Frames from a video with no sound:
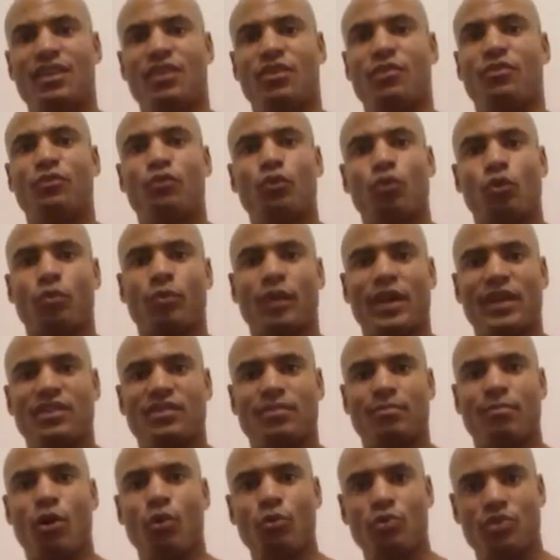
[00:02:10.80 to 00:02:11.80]
get the full range
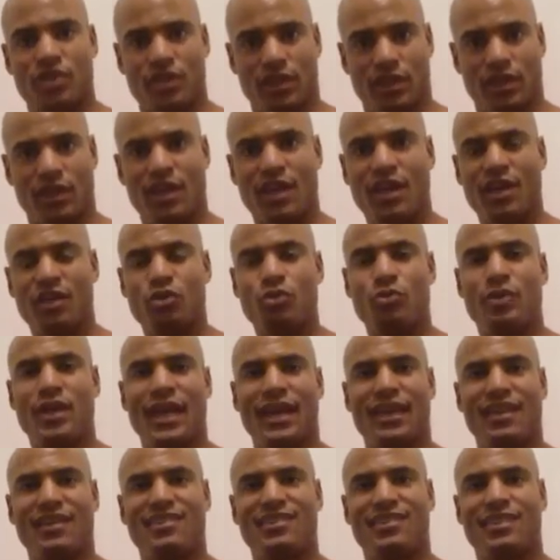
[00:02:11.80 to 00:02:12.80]
of motion. You
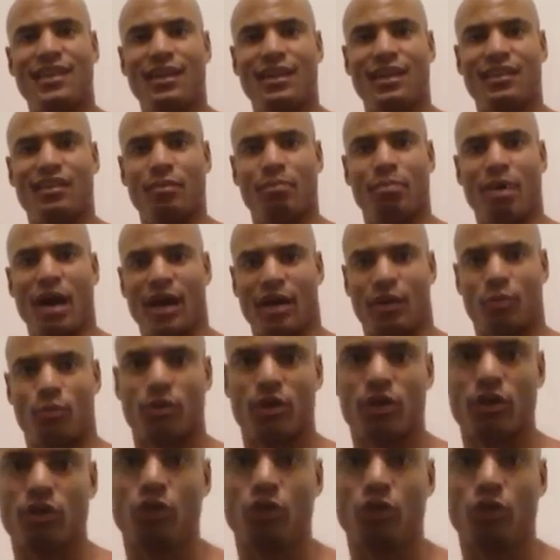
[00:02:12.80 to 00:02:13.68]
can't extend at the bottom. When